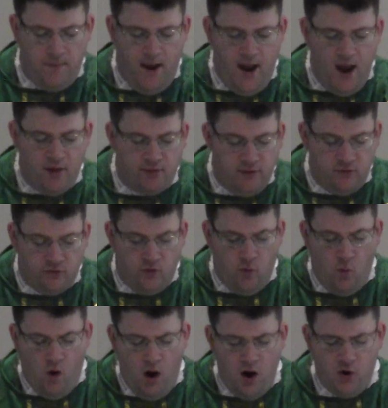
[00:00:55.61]
path is the
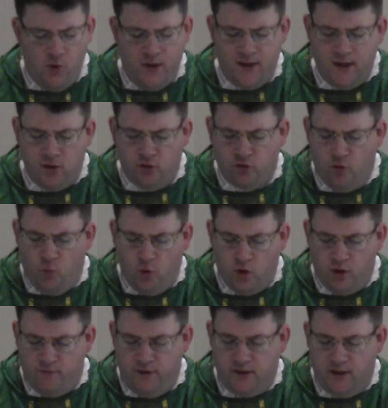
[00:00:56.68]
one who hears the
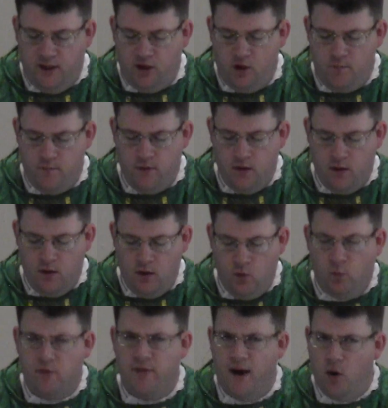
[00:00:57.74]
word of the kingdom
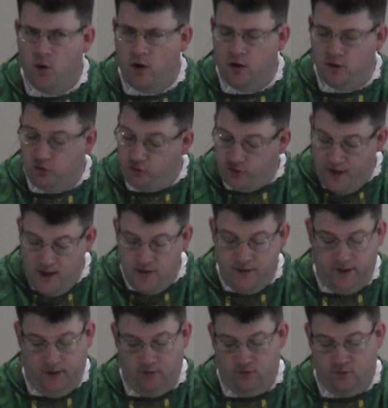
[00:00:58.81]
without
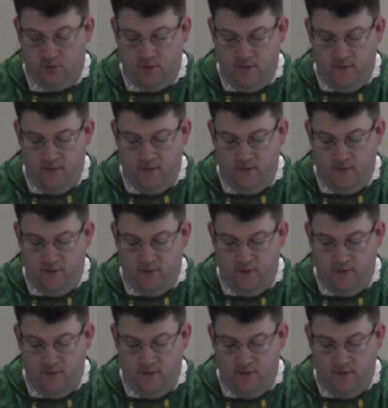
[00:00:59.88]
understanding it.